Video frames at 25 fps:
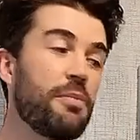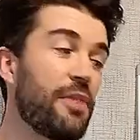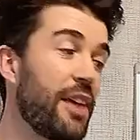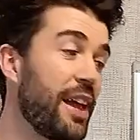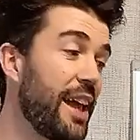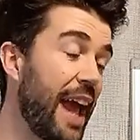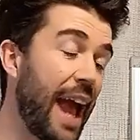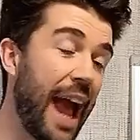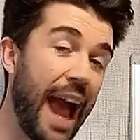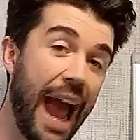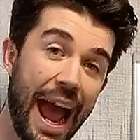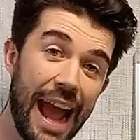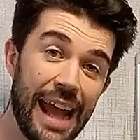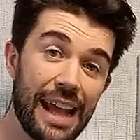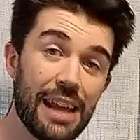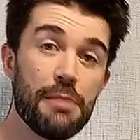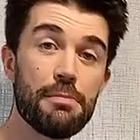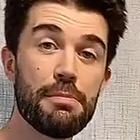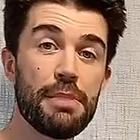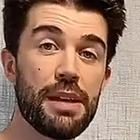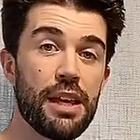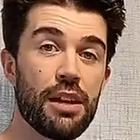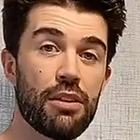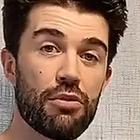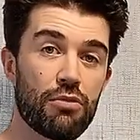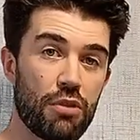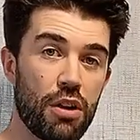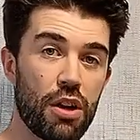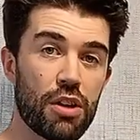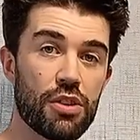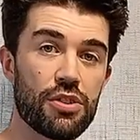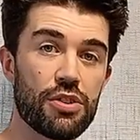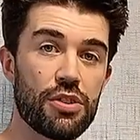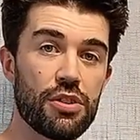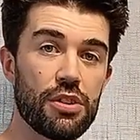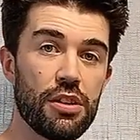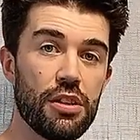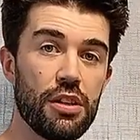They hate being
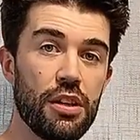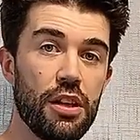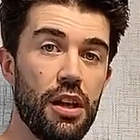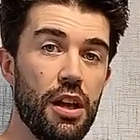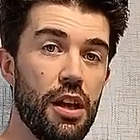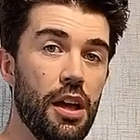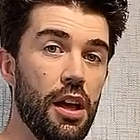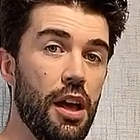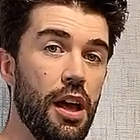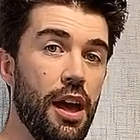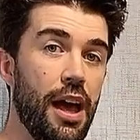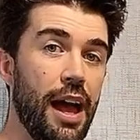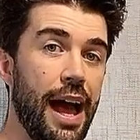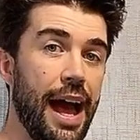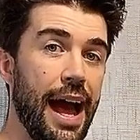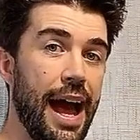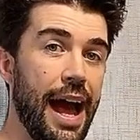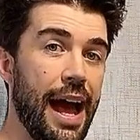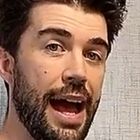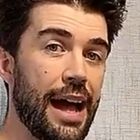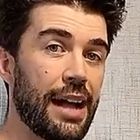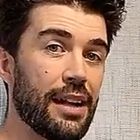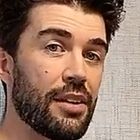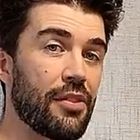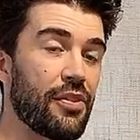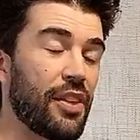rushed, and